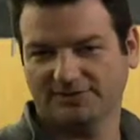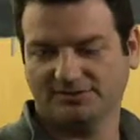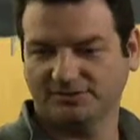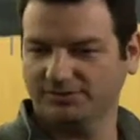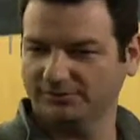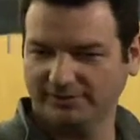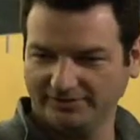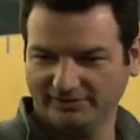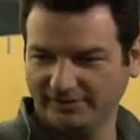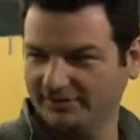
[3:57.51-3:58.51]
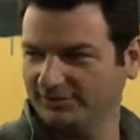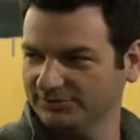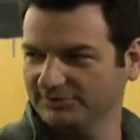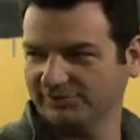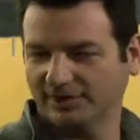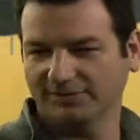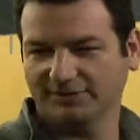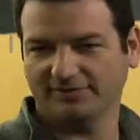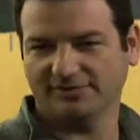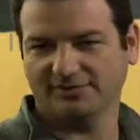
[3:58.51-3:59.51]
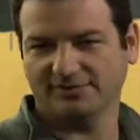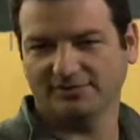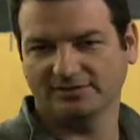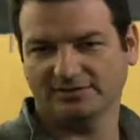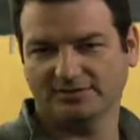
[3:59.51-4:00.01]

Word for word: So even in a good environment, I think it's, it's a